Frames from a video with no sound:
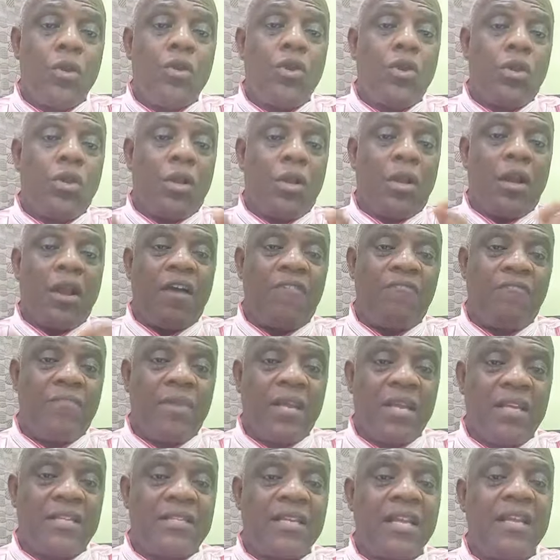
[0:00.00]
Do you love
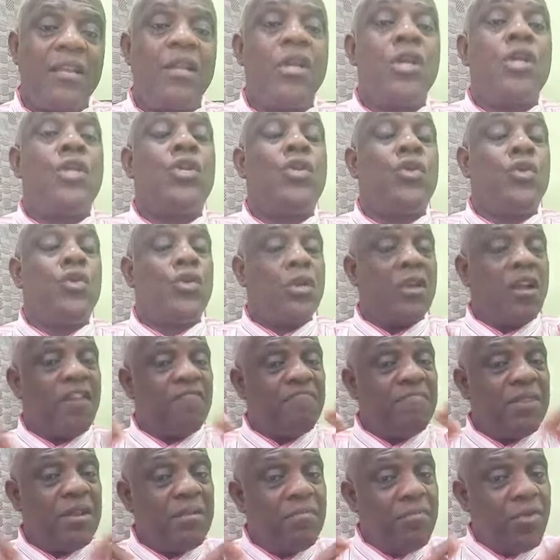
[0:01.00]
me? He said, do you
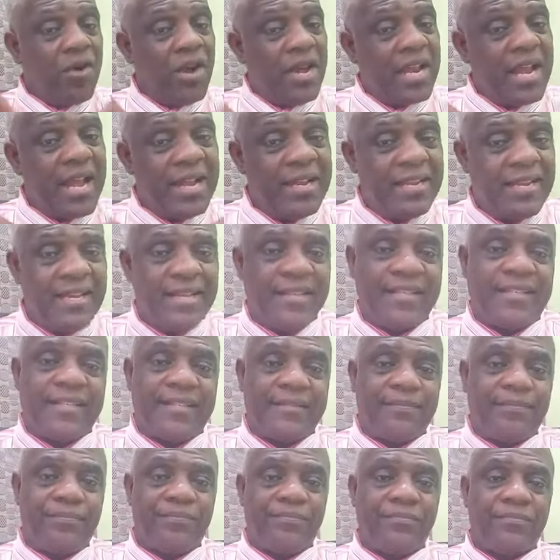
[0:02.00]
love me more than this?